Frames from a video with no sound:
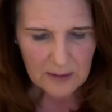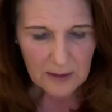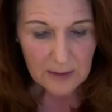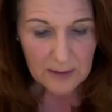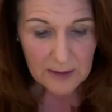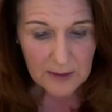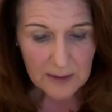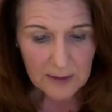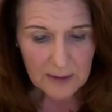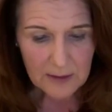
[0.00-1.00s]
and
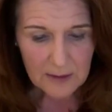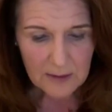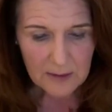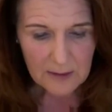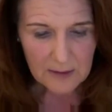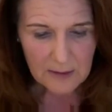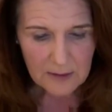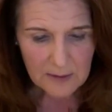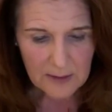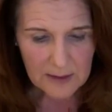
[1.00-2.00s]

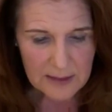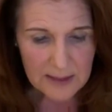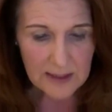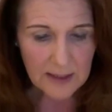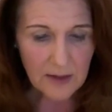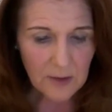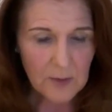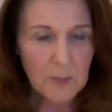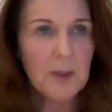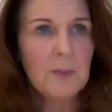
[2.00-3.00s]
they see
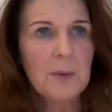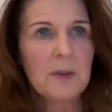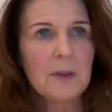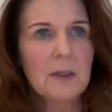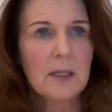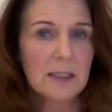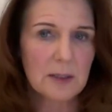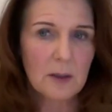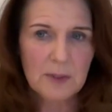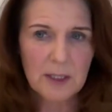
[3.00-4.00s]
other people as
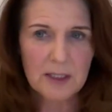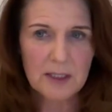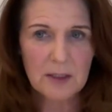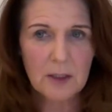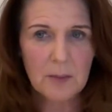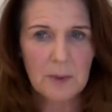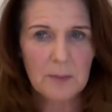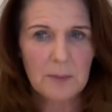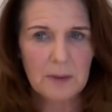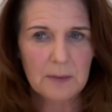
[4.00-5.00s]
objects and not
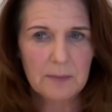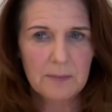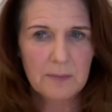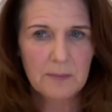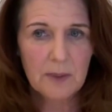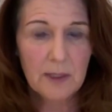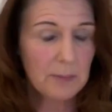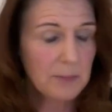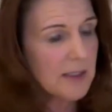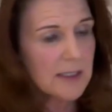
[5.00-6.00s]
people. And
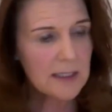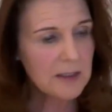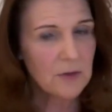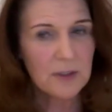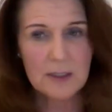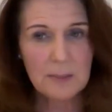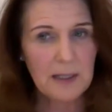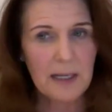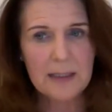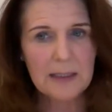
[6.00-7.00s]
I'm not saying they treat them
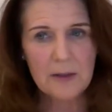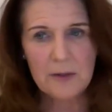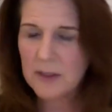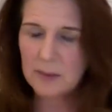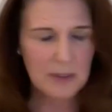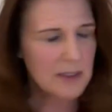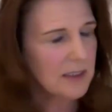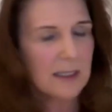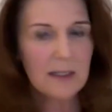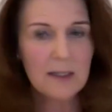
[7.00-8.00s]
badly, or that I'm not
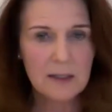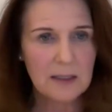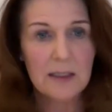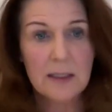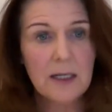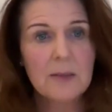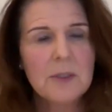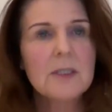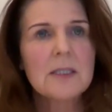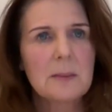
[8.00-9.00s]
saying anything like that. I'm
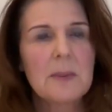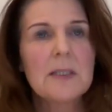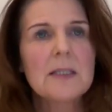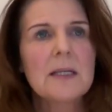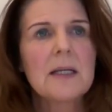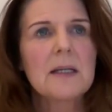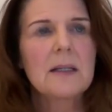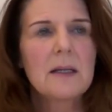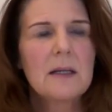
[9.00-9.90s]
just simply saying